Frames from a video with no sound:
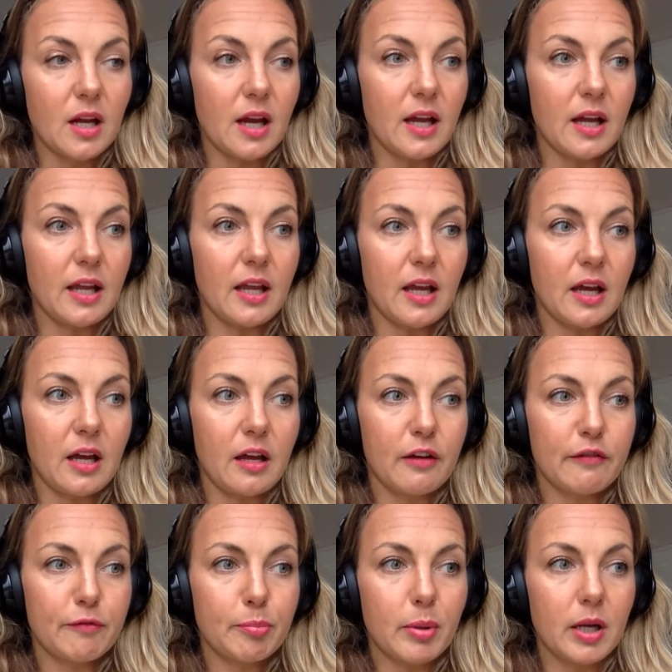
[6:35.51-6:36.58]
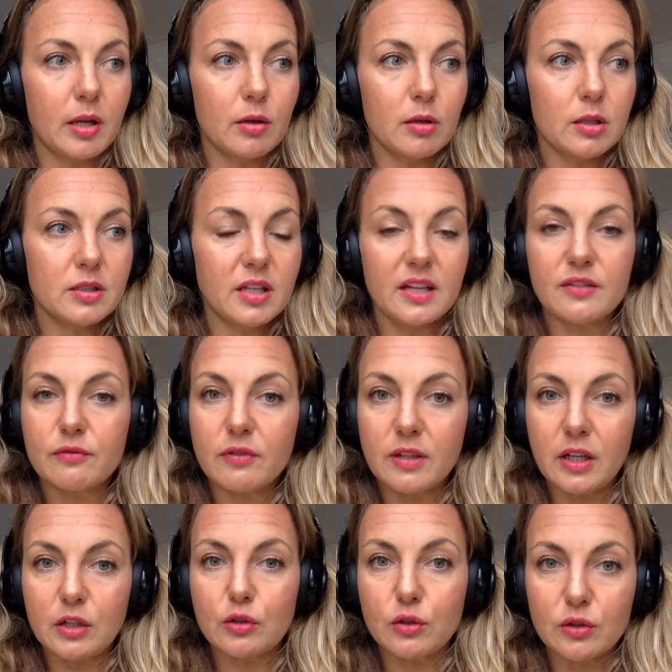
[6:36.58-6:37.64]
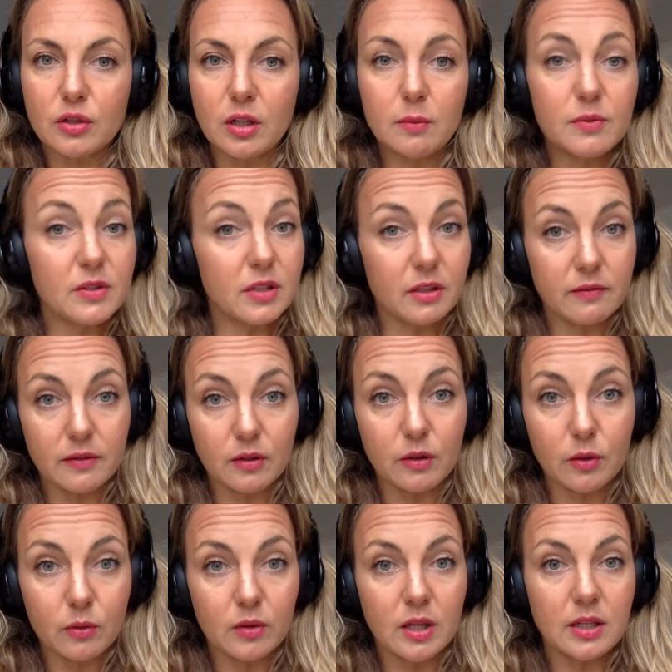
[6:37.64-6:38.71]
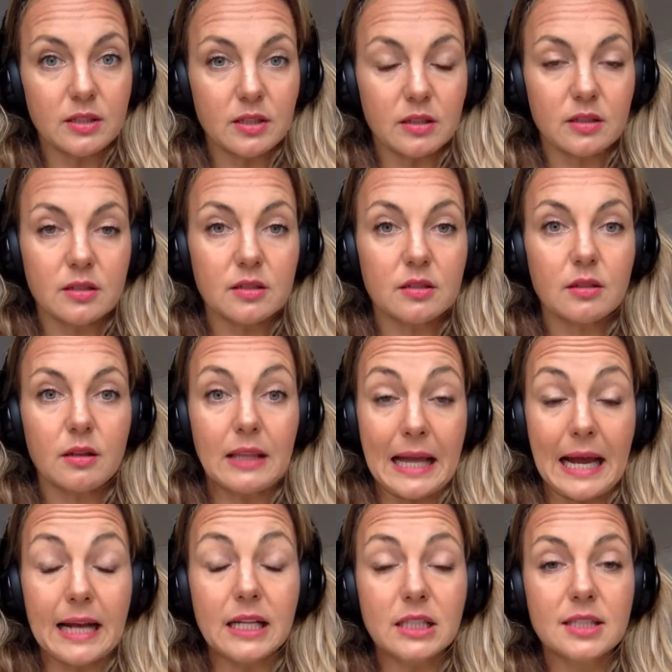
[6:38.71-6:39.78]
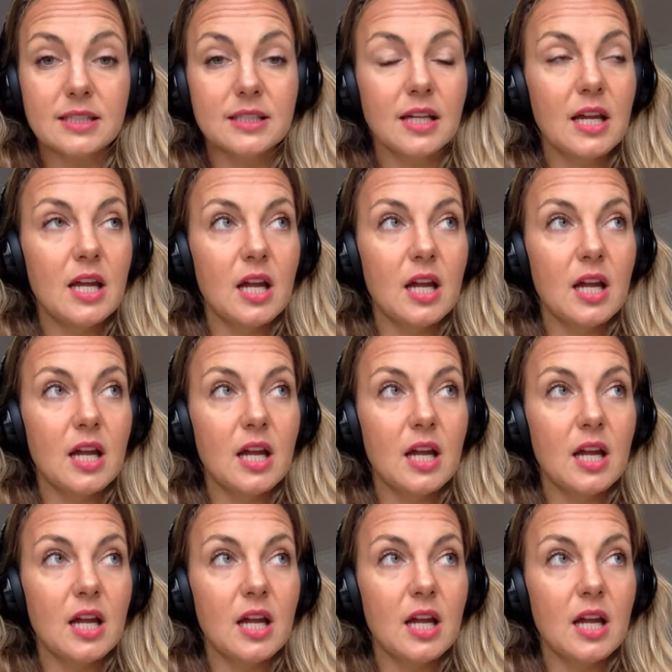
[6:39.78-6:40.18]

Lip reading: I have prioritized relationships, even though they didn't last.